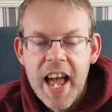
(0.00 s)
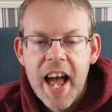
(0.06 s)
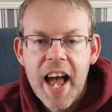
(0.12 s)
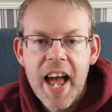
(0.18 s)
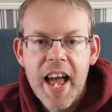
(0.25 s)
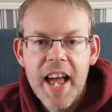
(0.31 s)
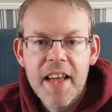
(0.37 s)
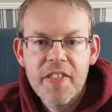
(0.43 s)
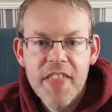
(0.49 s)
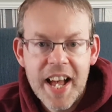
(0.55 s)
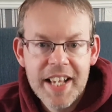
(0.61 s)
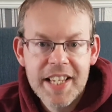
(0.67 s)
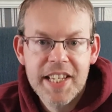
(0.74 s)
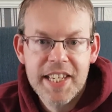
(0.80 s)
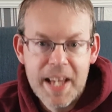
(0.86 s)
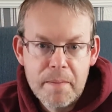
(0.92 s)
Uh,
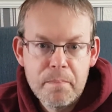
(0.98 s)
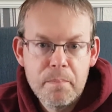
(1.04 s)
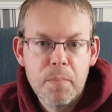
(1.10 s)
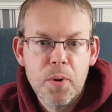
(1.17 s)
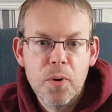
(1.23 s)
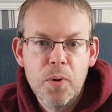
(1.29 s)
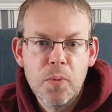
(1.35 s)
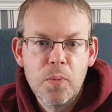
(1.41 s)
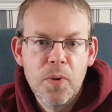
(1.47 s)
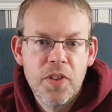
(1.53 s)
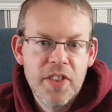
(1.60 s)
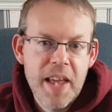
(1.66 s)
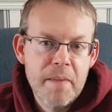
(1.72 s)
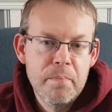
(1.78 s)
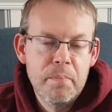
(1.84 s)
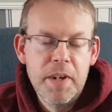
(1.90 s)
that sample would
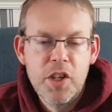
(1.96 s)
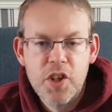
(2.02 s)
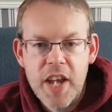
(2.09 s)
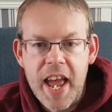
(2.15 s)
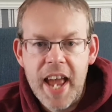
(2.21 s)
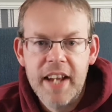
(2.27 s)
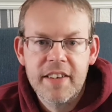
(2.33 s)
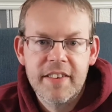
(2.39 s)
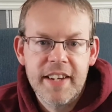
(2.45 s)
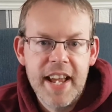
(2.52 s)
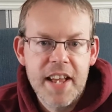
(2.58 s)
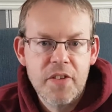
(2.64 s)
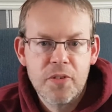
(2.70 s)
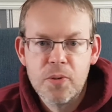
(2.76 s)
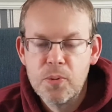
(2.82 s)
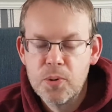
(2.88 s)
then be checked
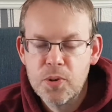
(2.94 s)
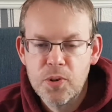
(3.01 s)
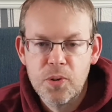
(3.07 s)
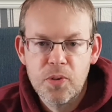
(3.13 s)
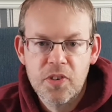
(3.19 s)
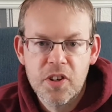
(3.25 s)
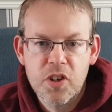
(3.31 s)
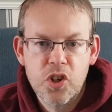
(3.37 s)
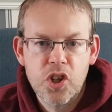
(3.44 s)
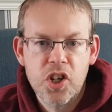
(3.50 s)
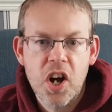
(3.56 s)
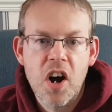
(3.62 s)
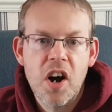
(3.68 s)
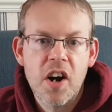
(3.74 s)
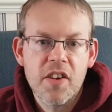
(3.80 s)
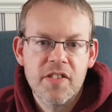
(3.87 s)
against all sorts of
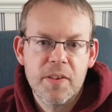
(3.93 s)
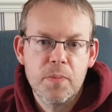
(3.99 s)
charts.